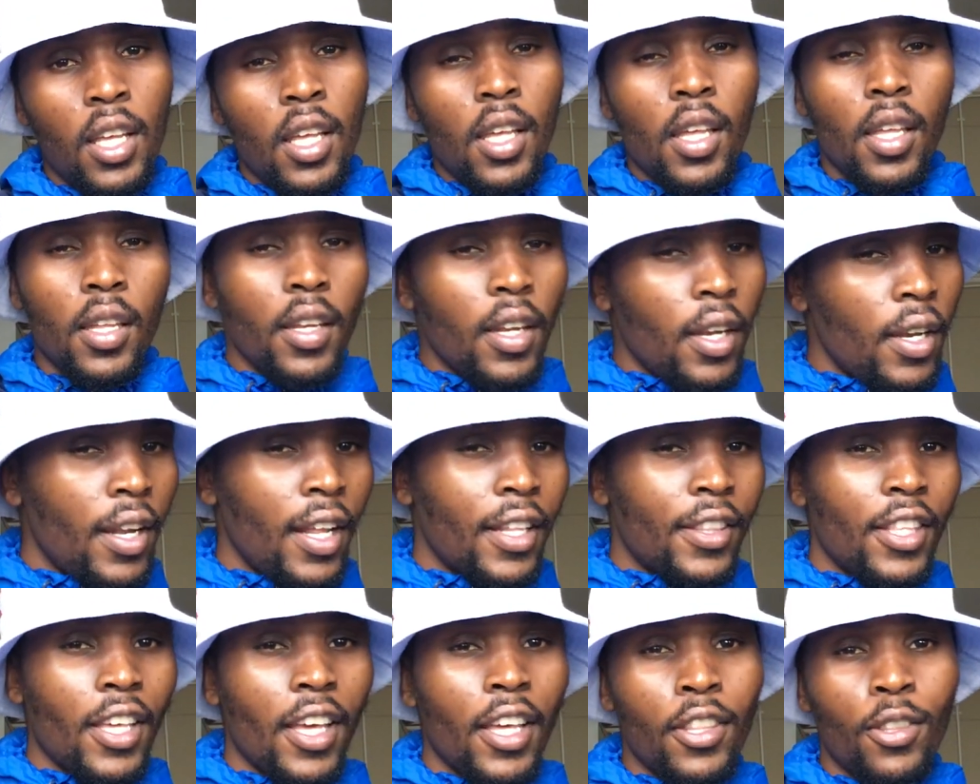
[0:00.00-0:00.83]
And then
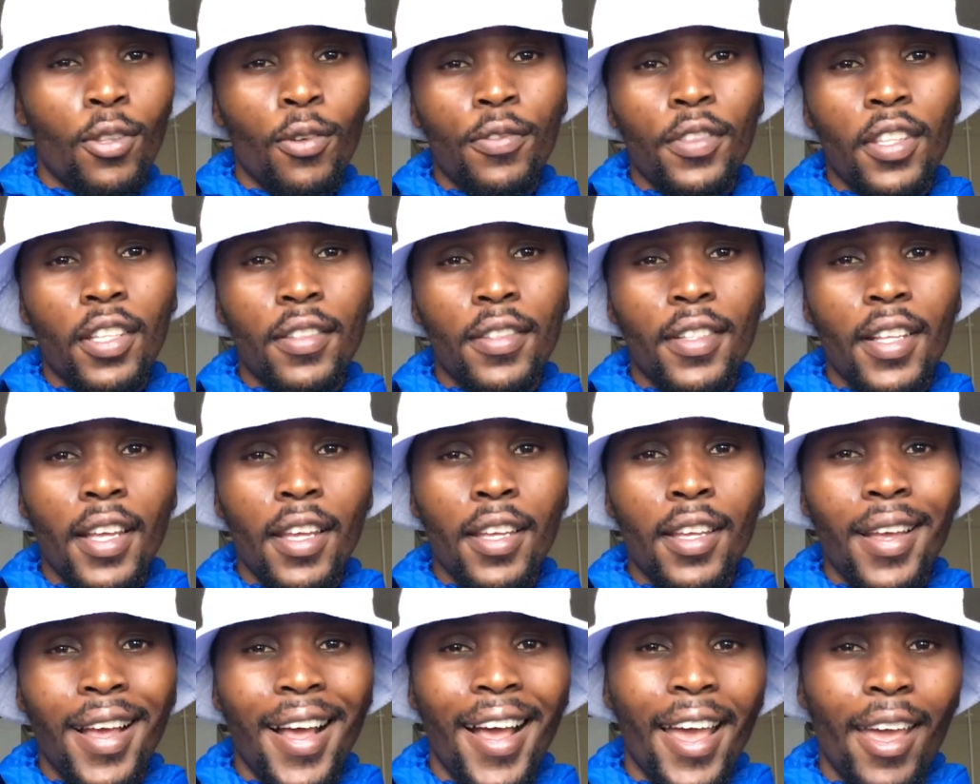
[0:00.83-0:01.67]
at the end of the
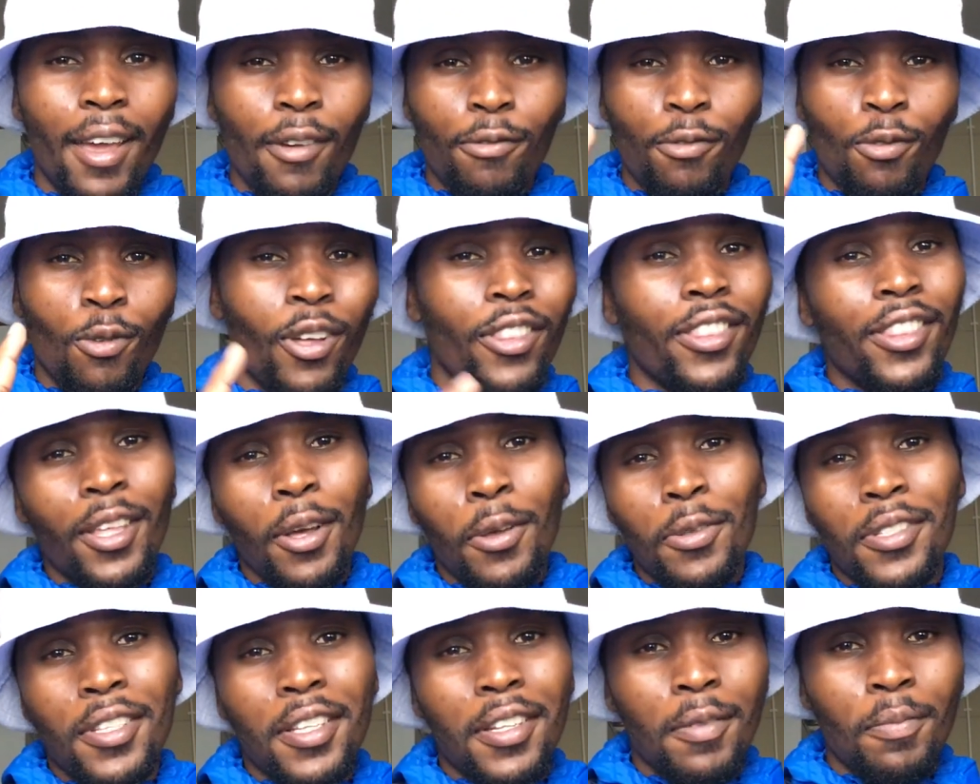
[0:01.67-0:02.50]
day, I have
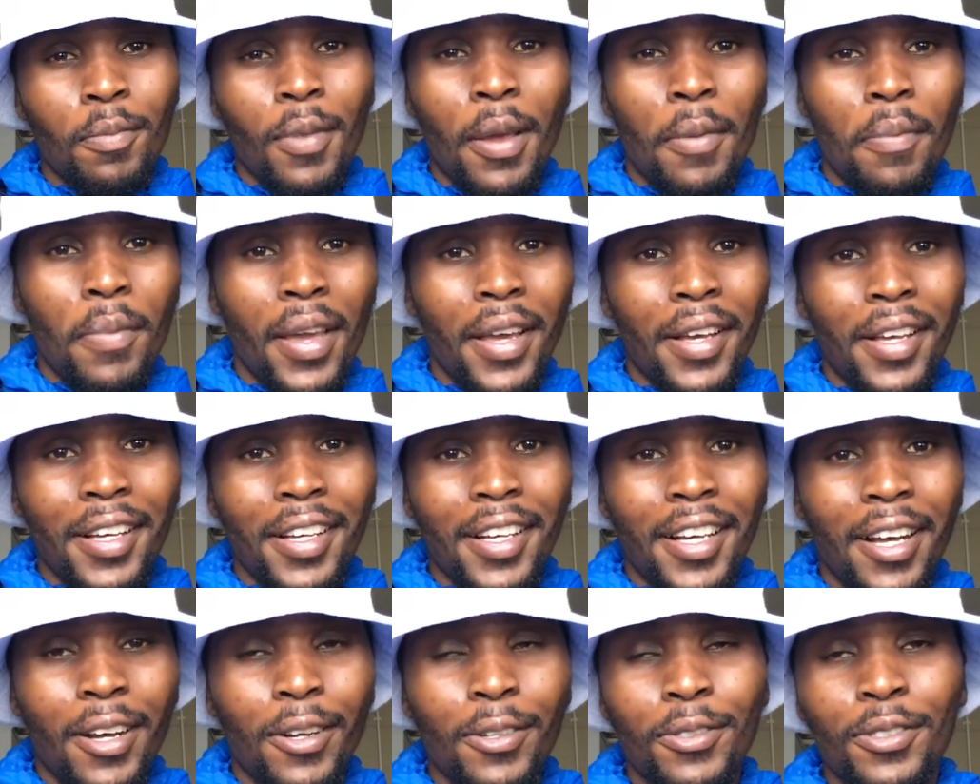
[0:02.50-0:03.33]
1,000 in my bank
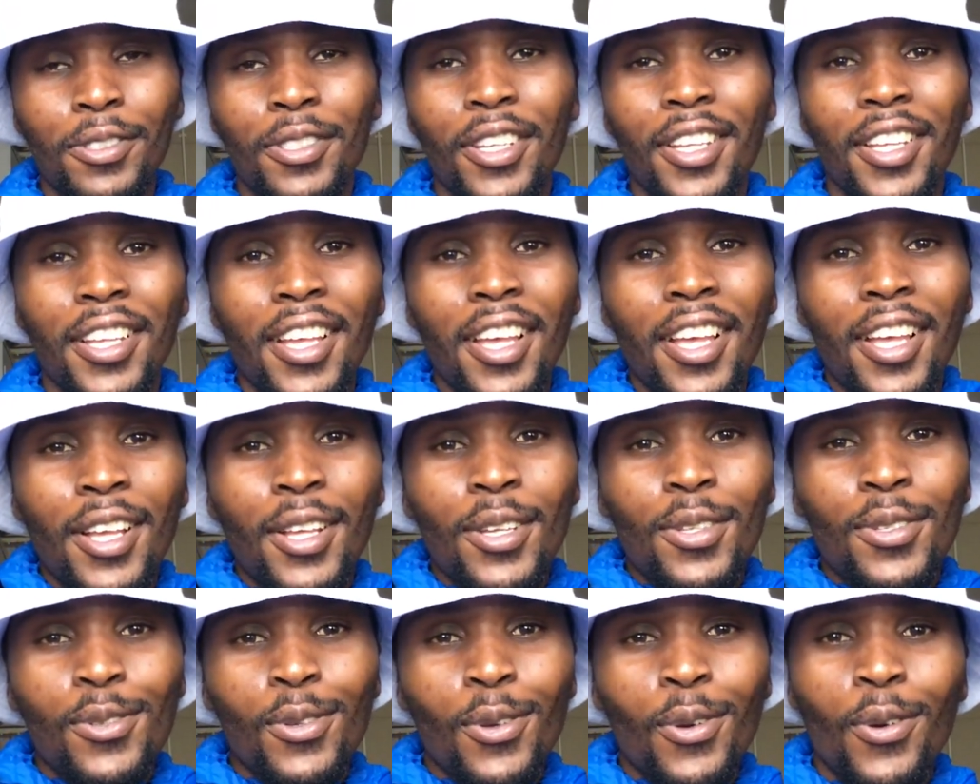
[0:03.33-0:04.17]
account.
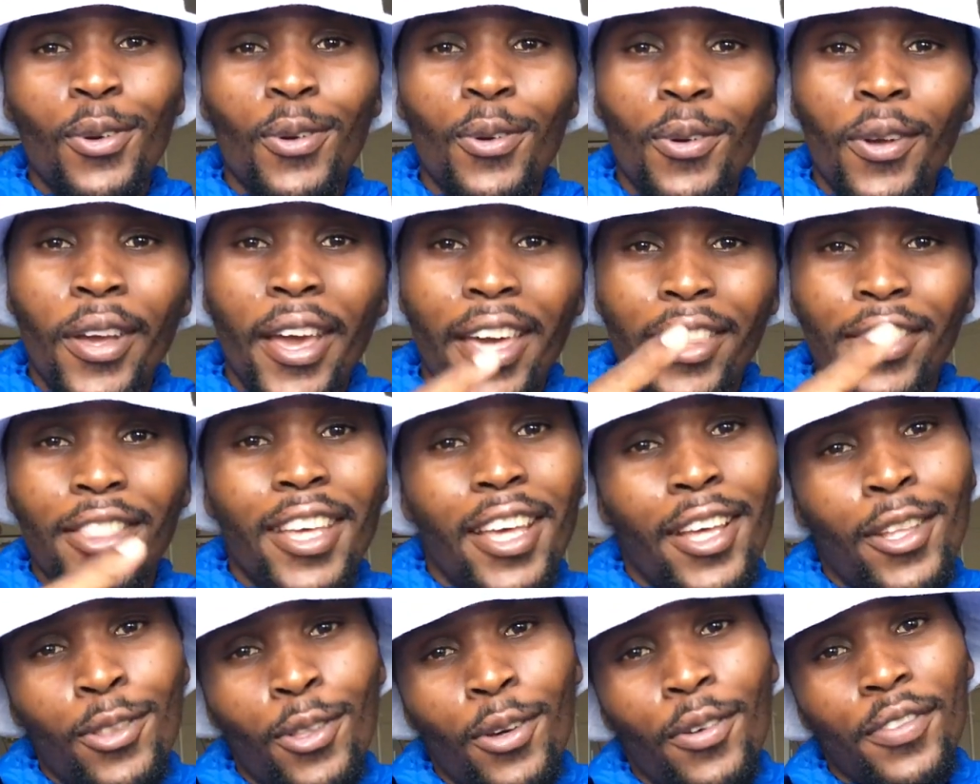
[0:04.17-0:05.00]
So at the
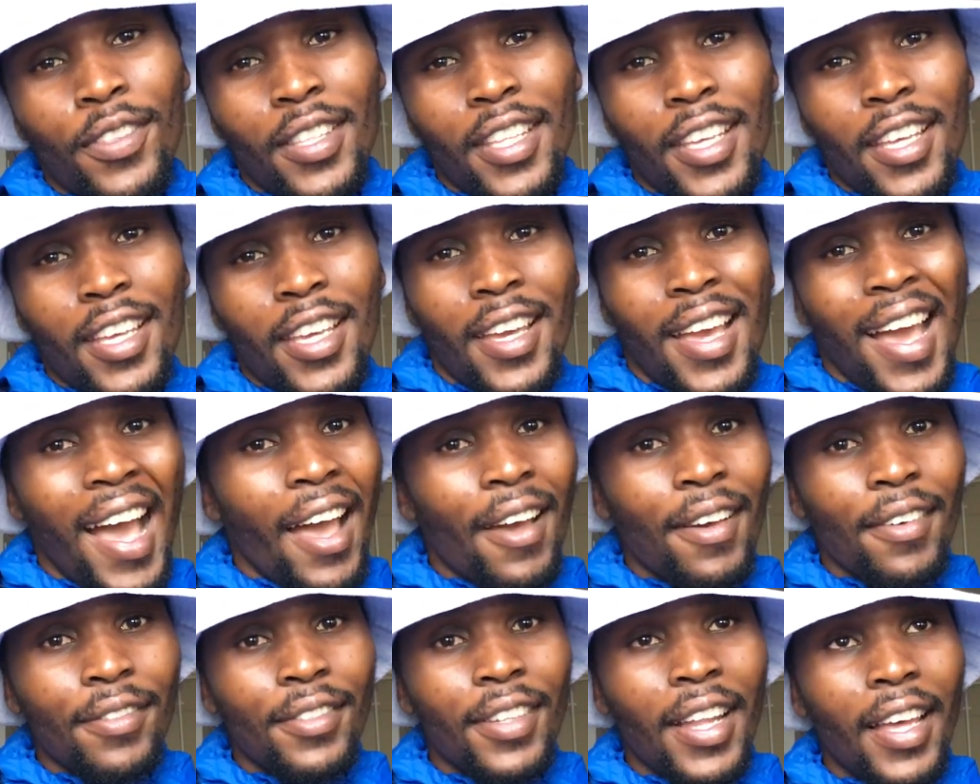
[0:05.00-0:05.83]
end of the year, I
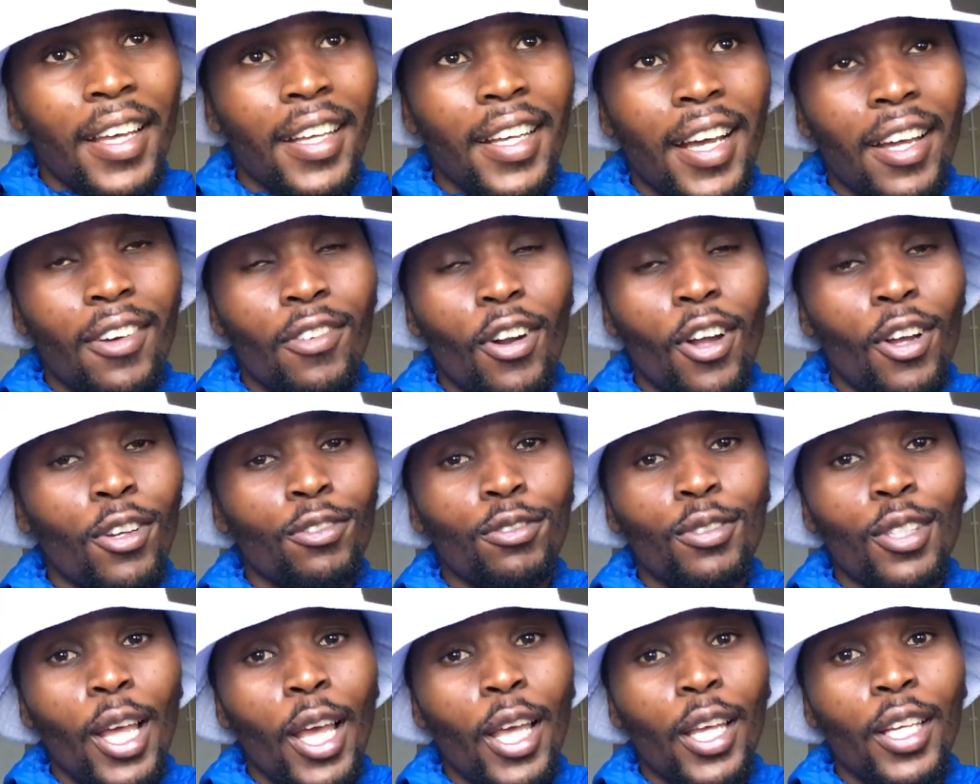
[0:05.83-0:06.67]
have like
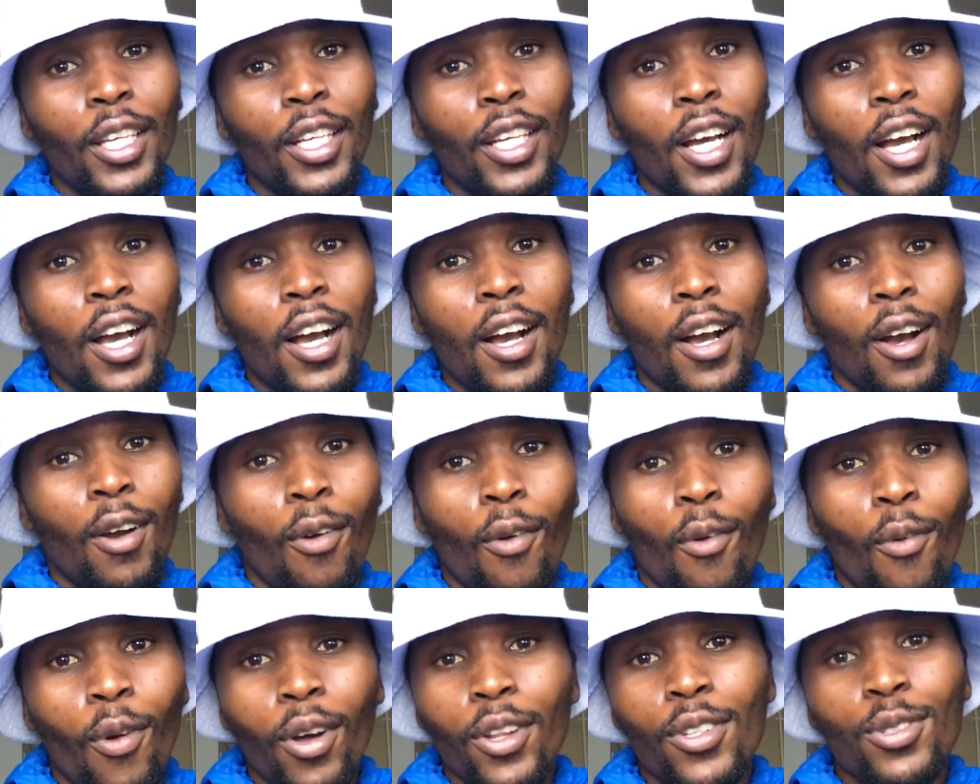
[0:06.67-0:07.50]
around like
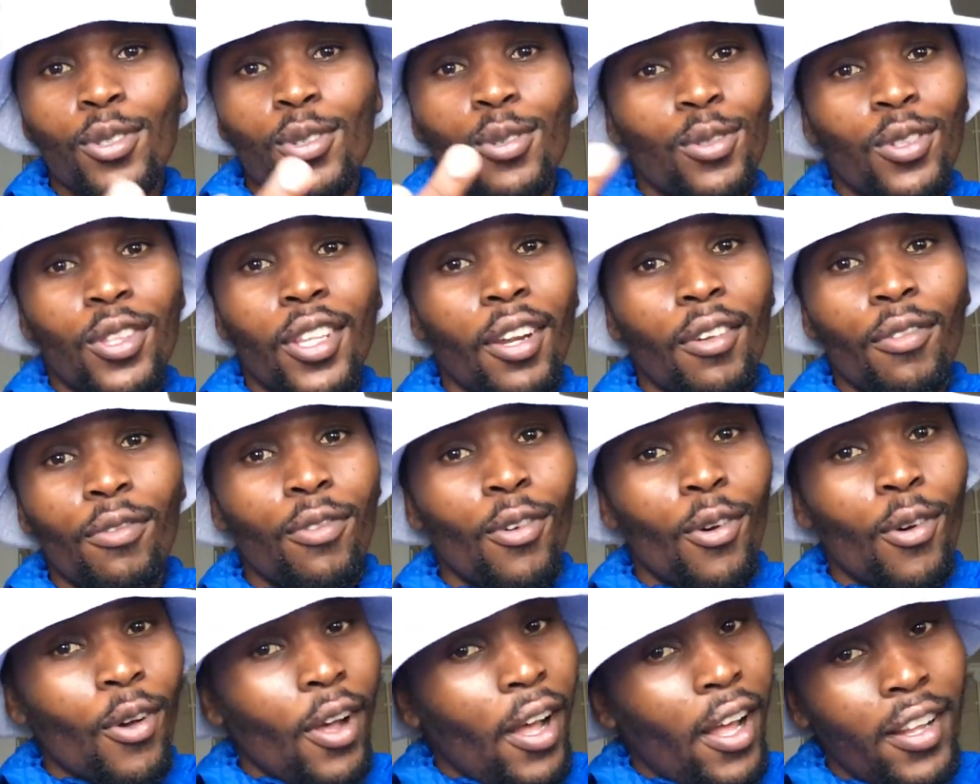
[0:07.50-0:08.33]
1, 2, 3,
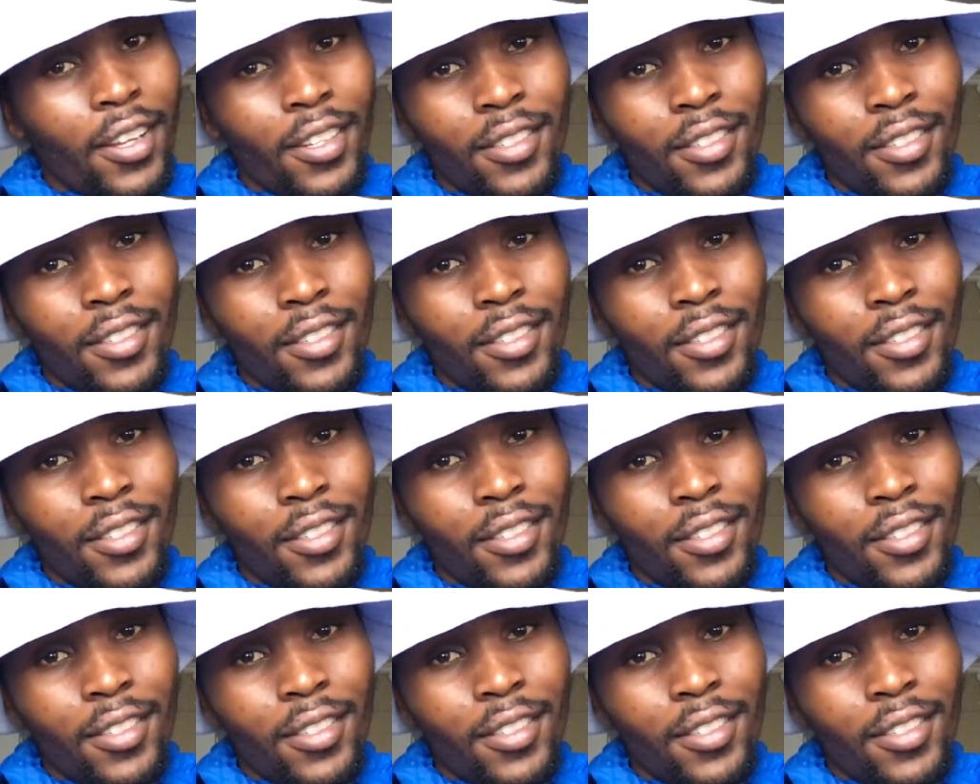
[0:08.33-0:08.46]
4.